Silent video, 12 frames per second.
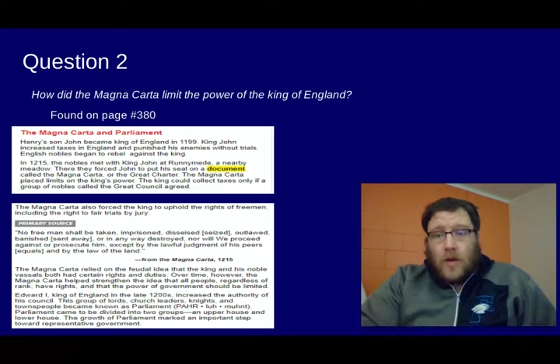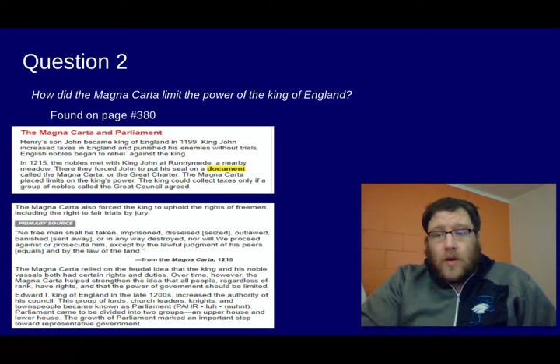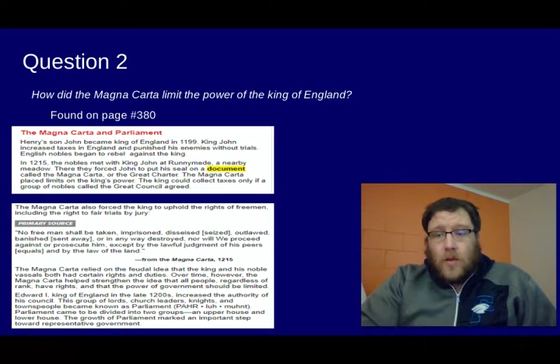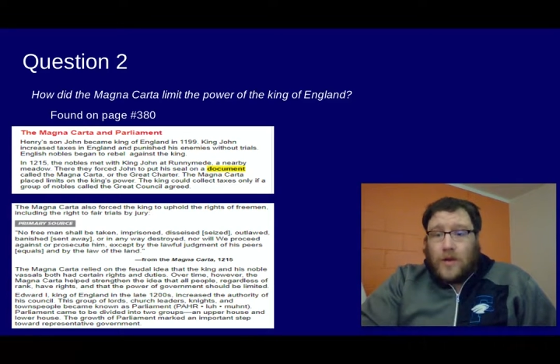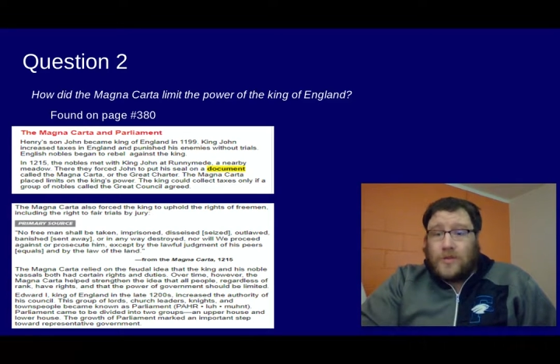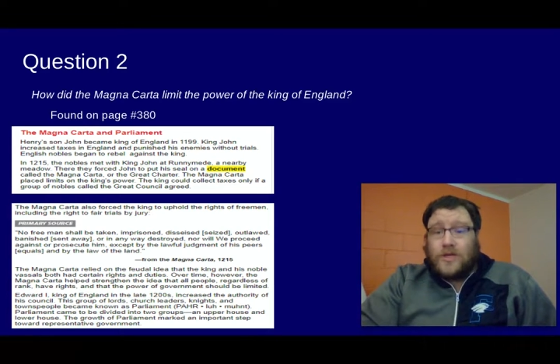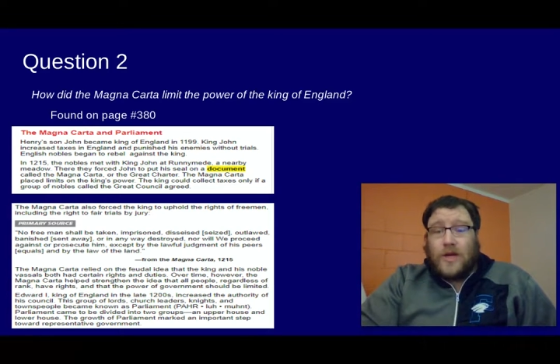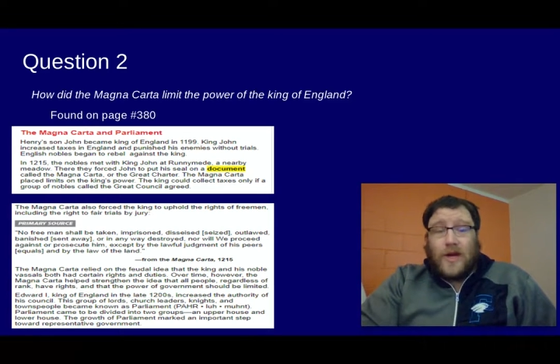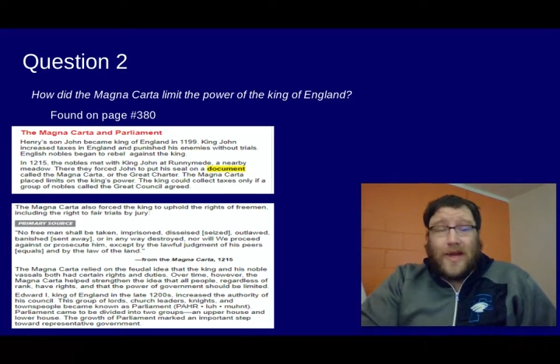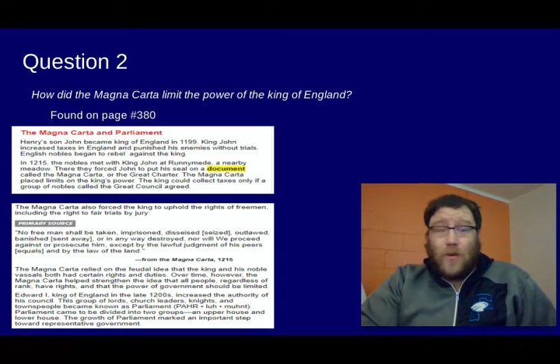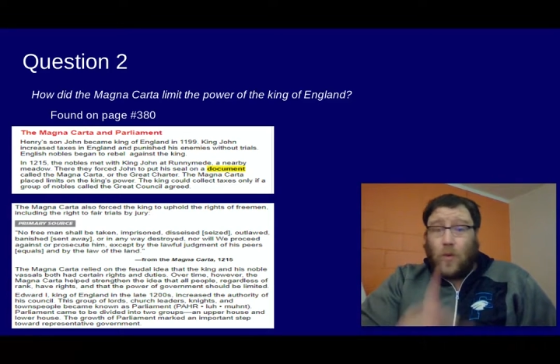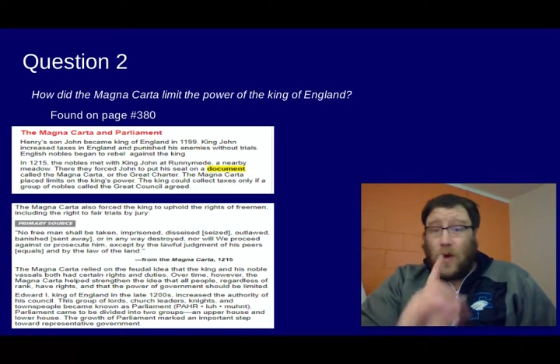which
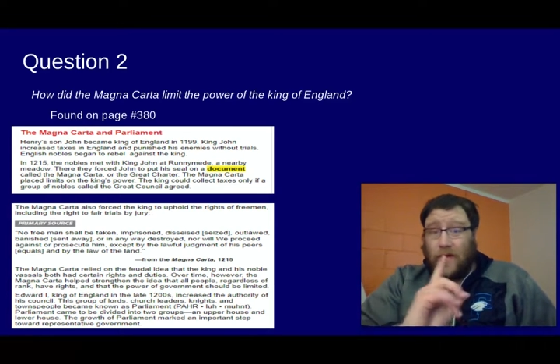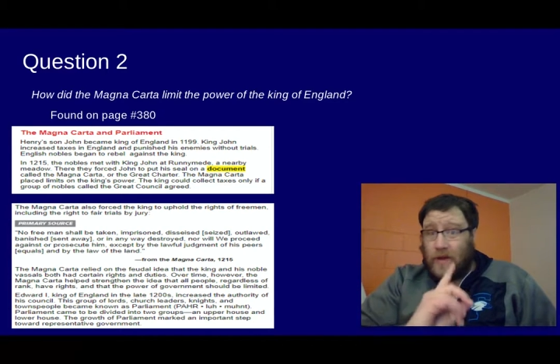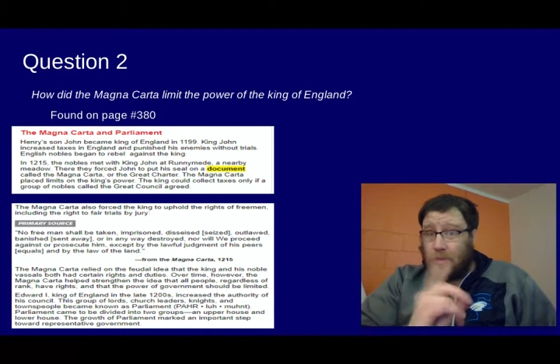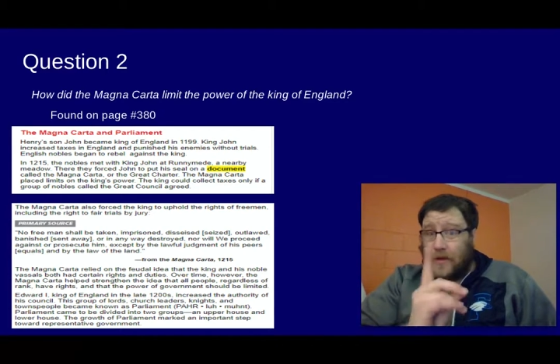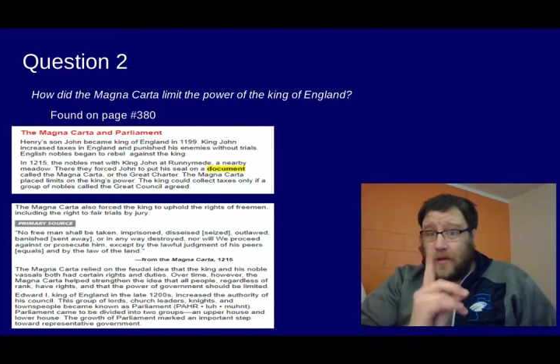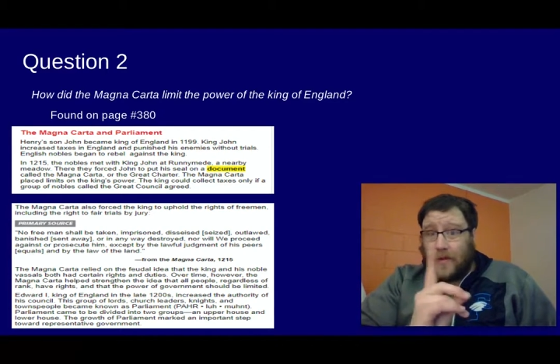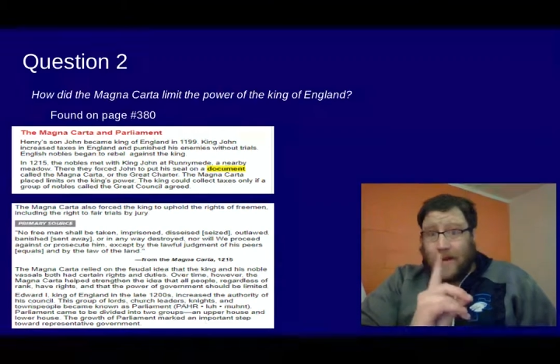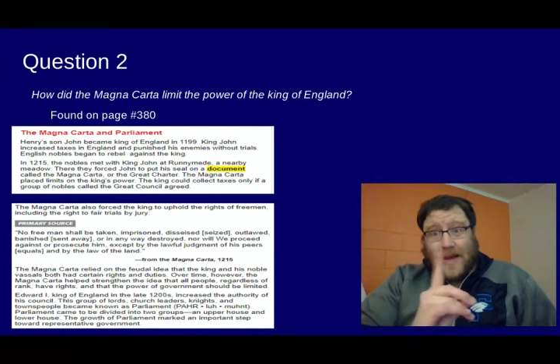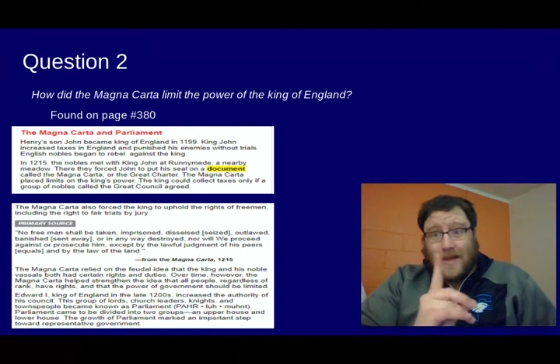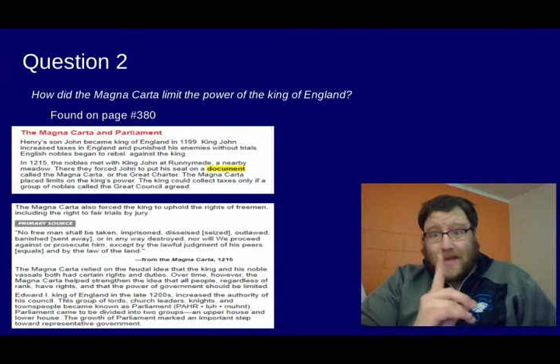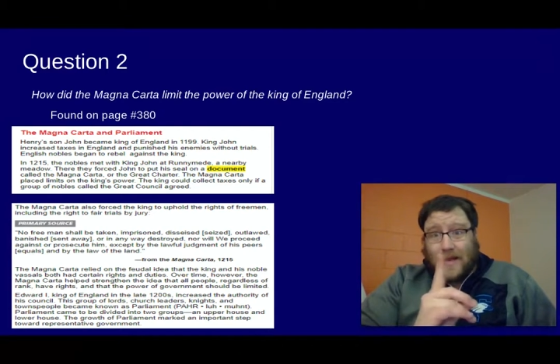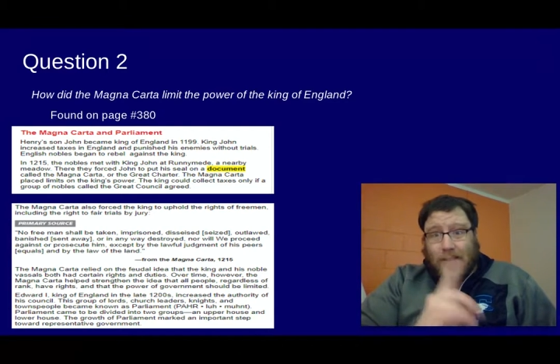he wasn't doing
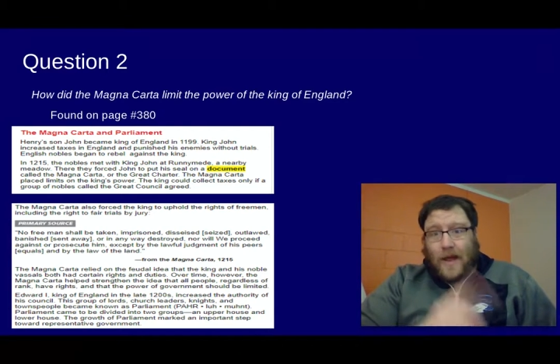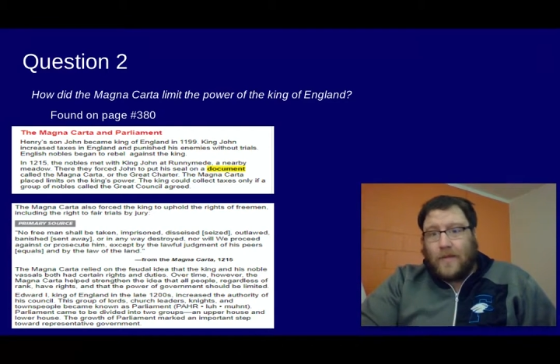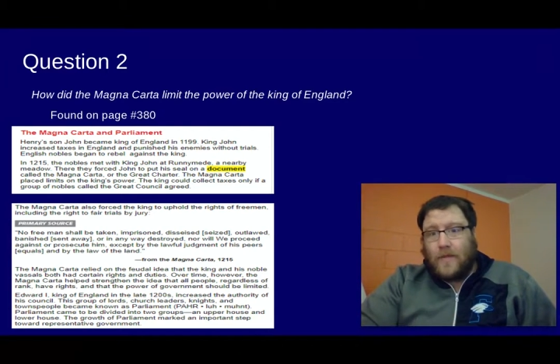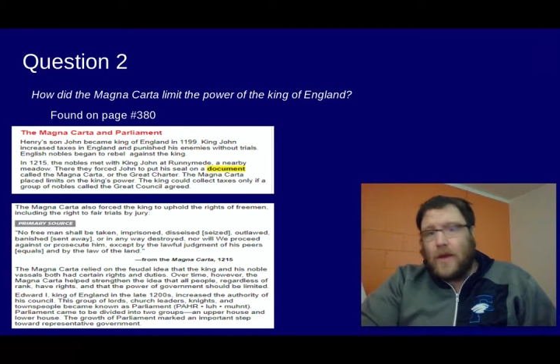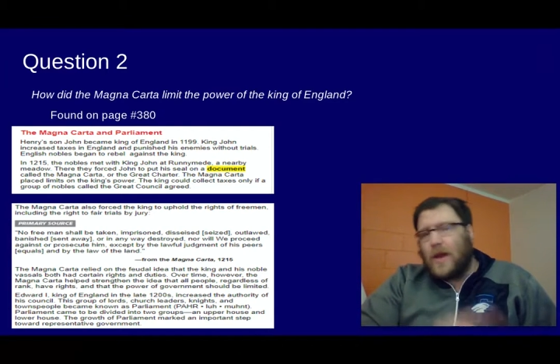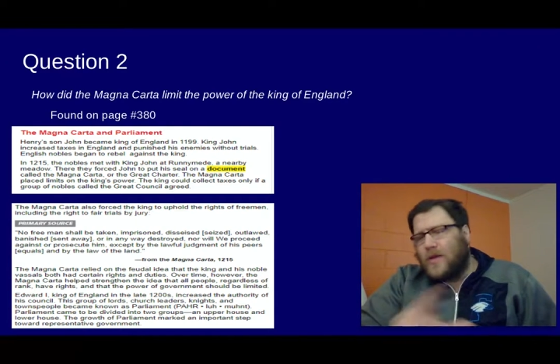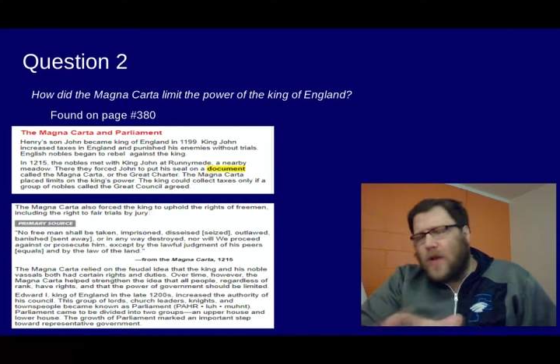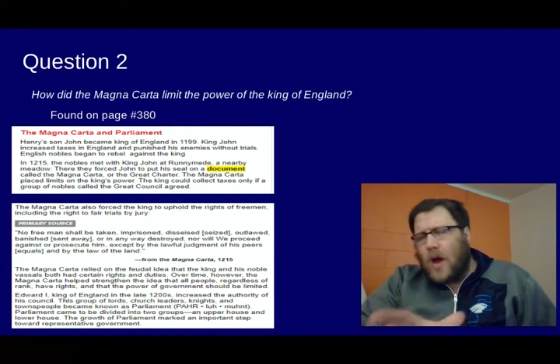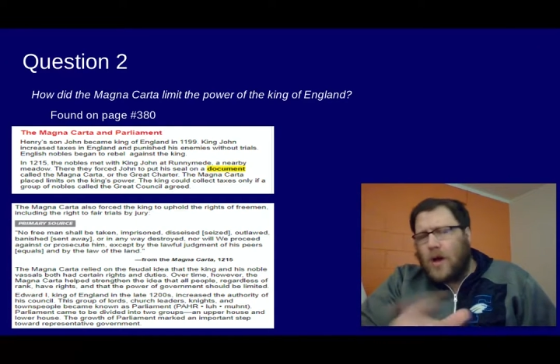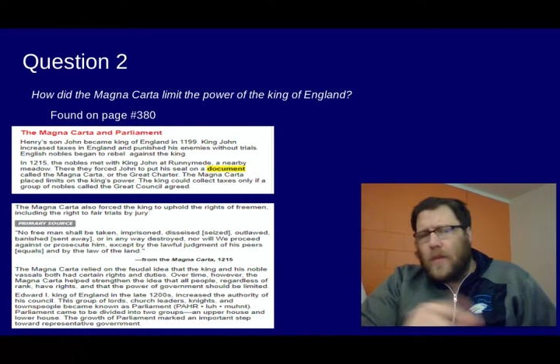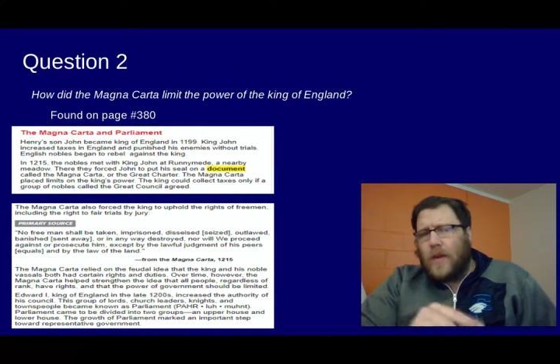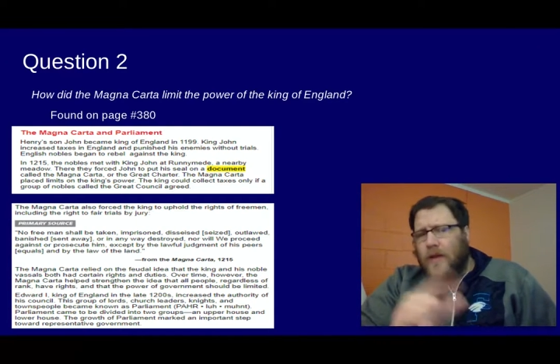at the time. I'll
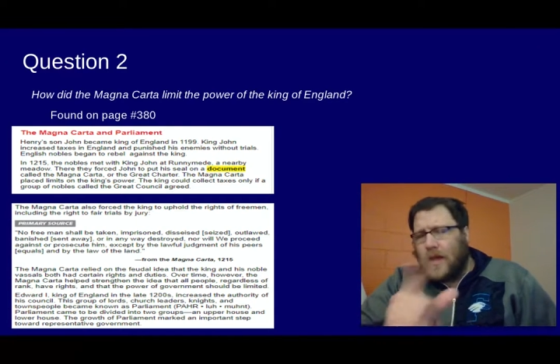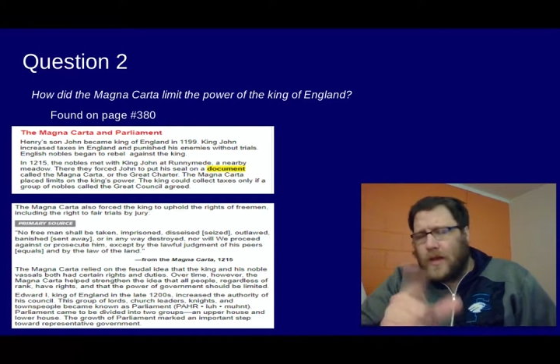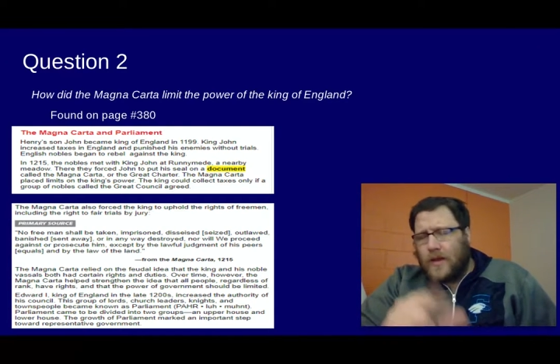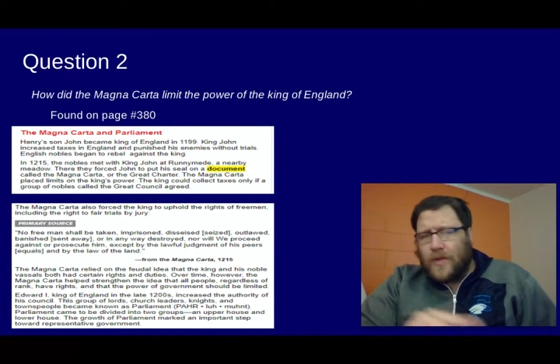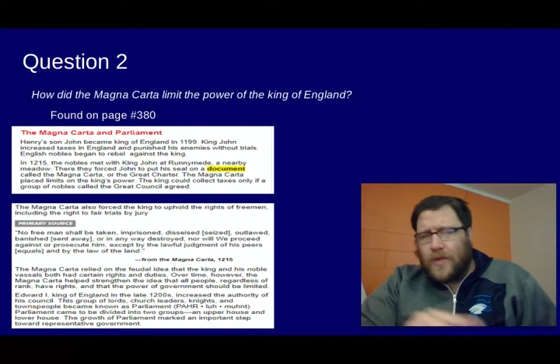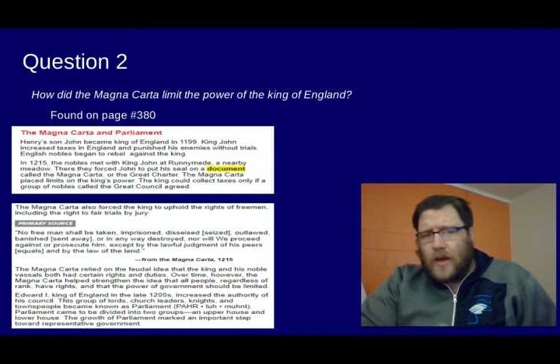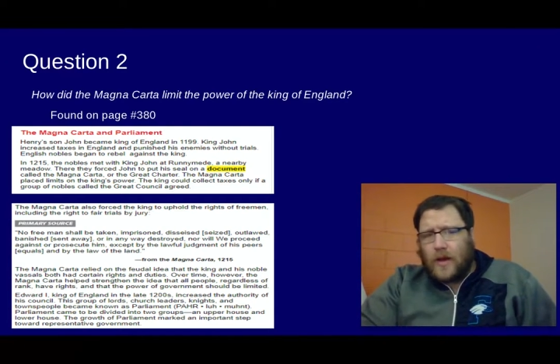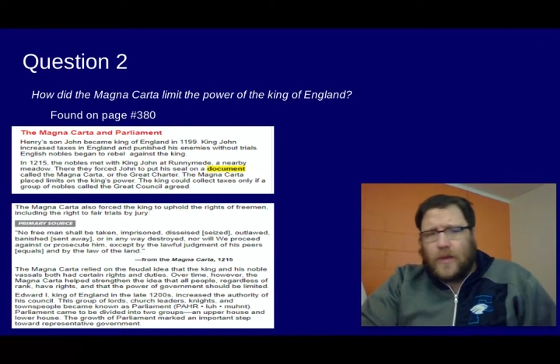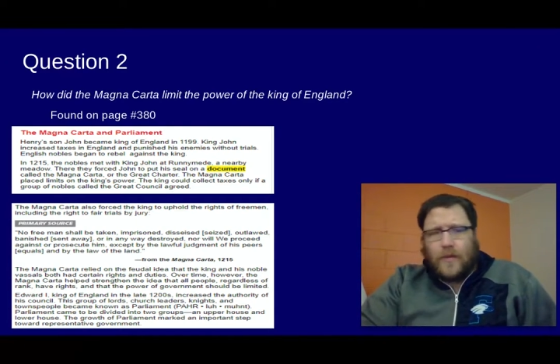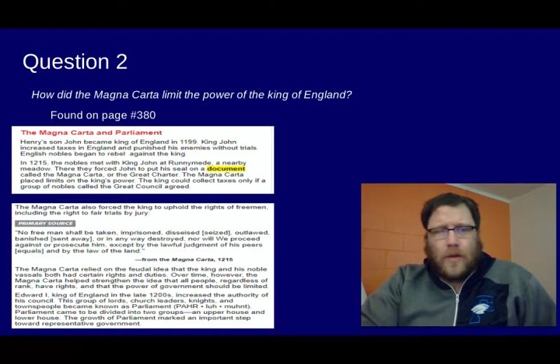talk about that in a second.